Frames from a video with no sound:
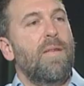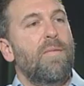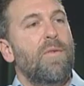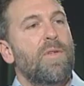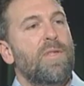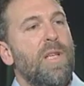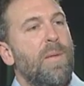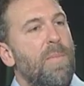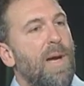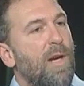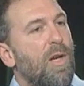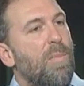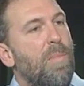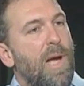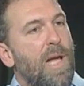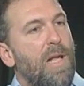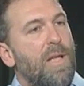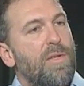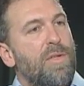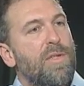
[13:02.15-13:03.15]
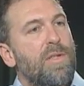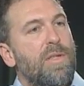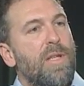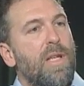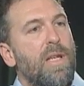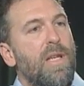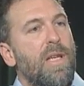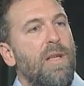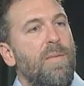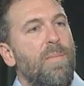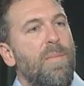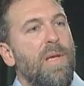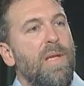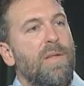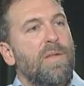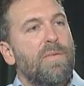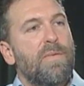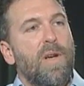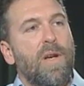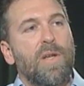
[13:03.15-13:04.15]
for some microbiologists, it
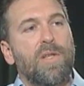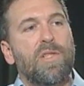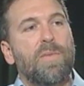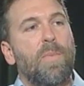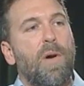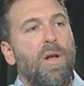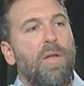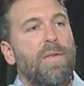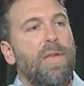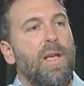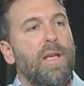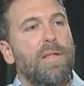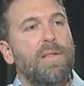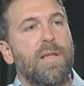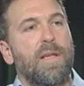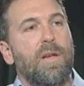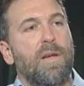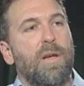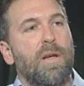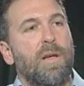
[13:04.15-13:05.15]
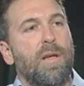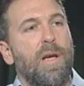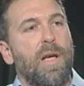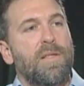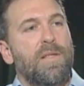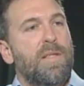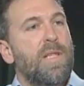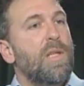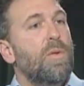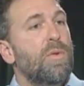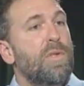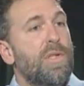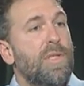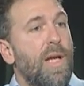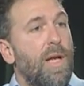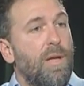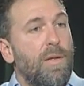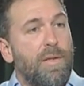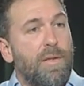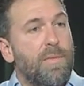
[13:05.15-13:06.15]
means very small things that are
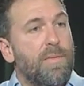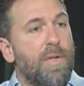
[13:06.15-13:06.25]
single-celled,